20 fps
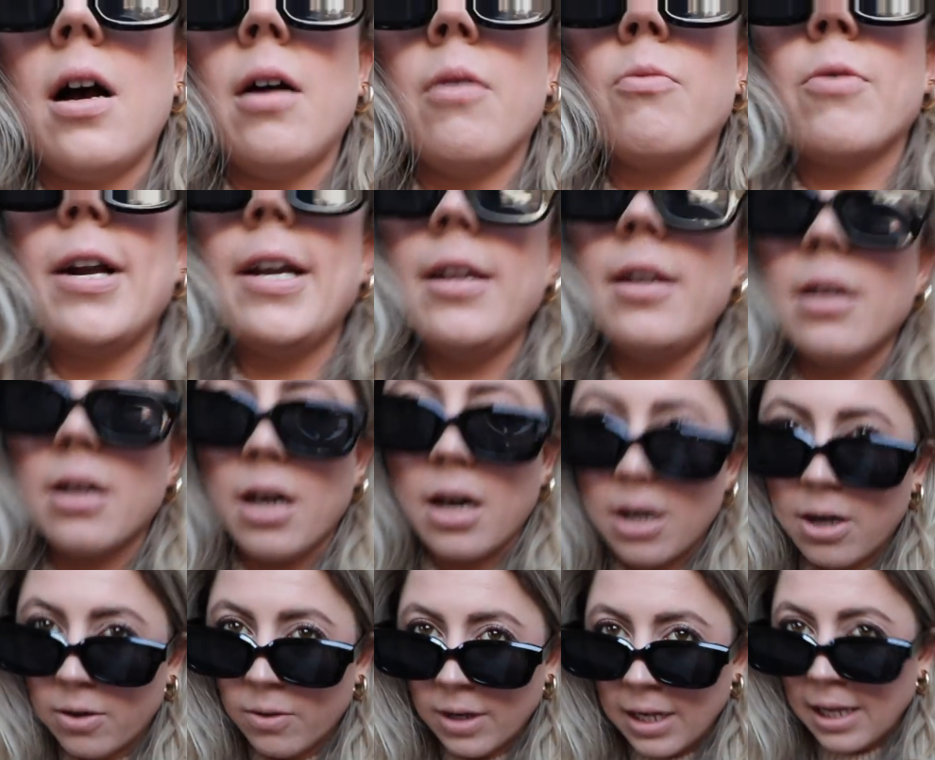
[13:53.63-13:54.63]
I'm ready to
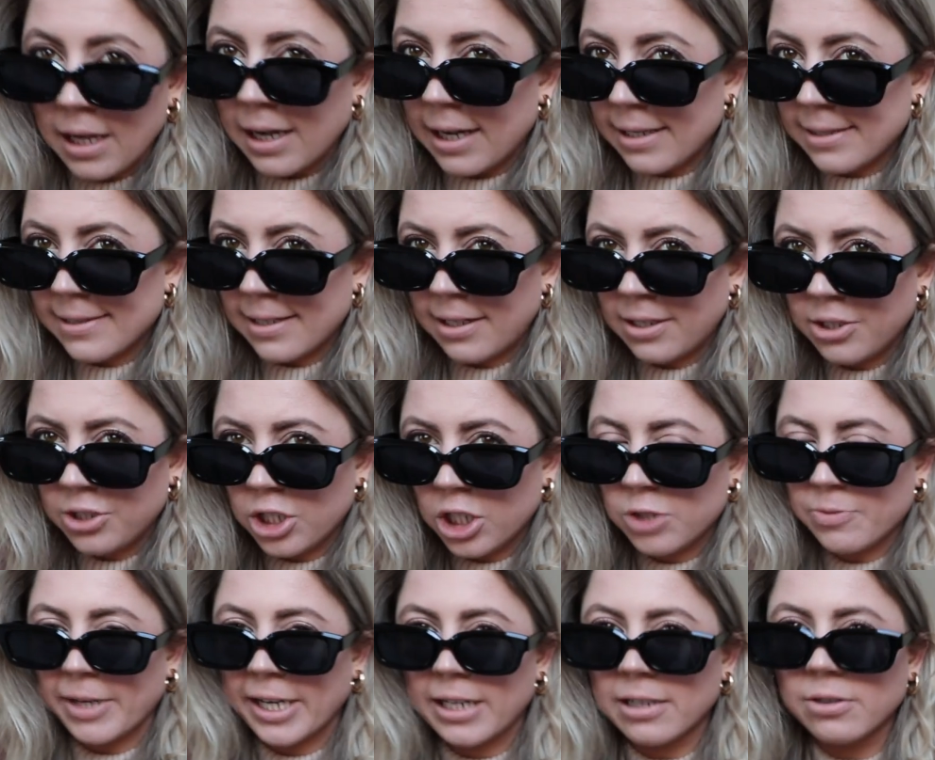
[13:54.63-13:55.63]
go. I decided to
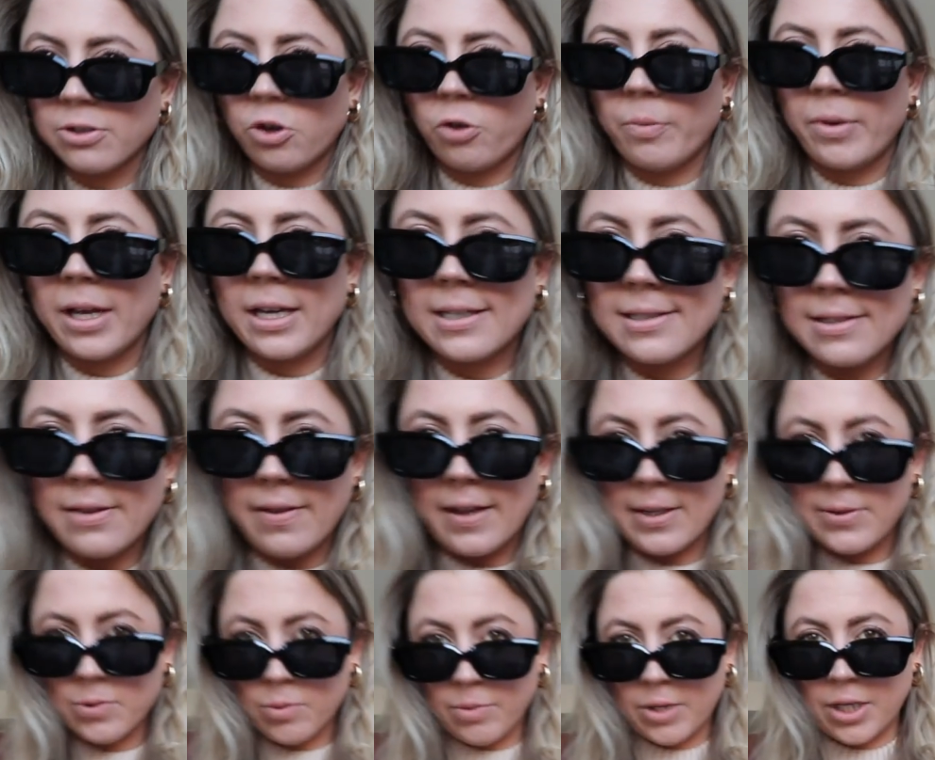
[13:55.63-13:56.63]
change my hair a little bit because the
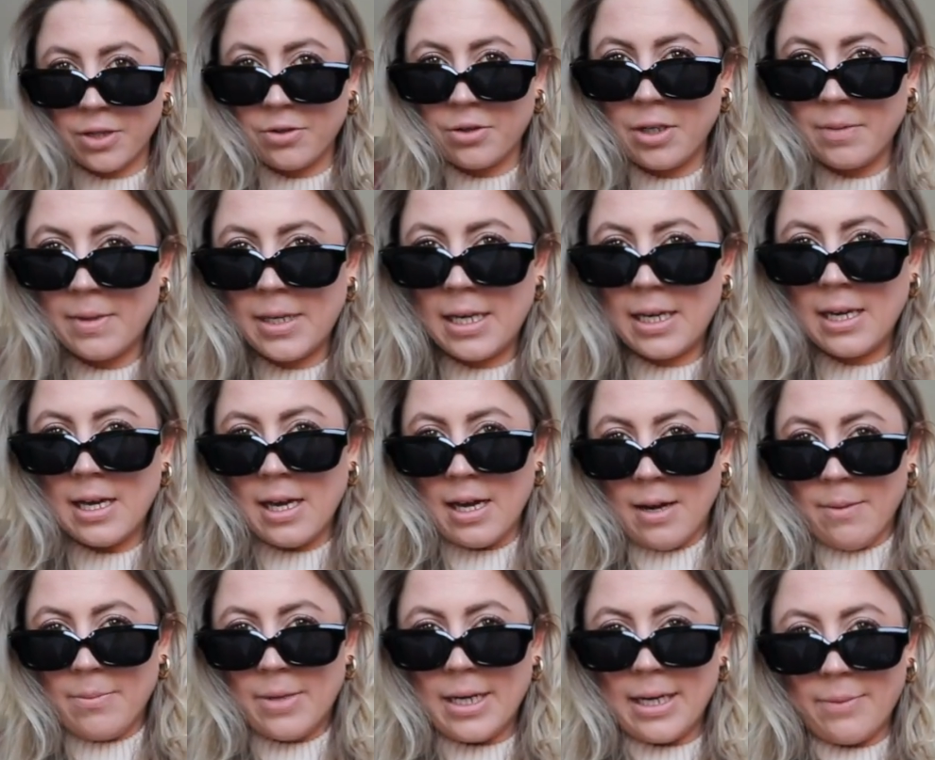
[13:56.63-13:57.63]
things were bothering me,
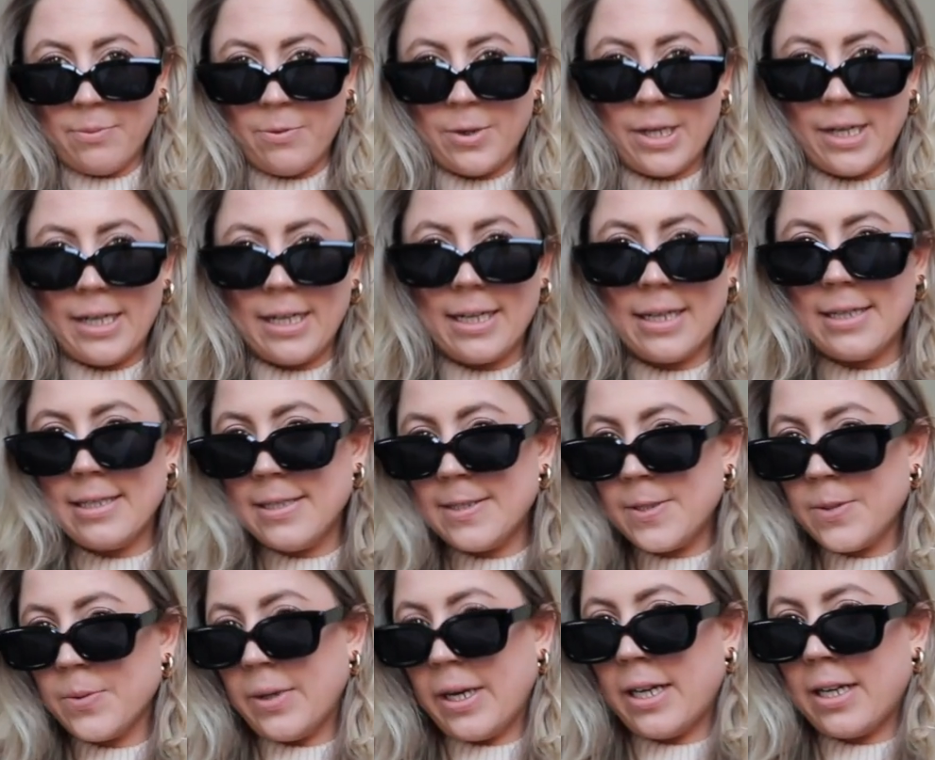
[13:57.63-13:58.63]
but I'm wearing this
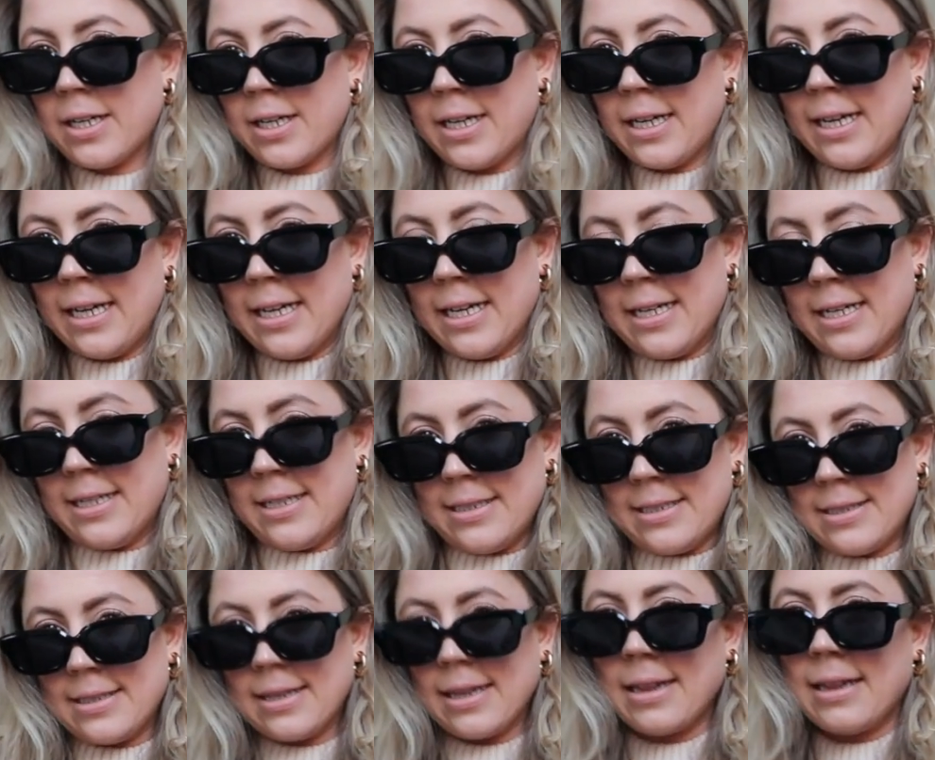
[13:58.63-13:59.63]
sweater and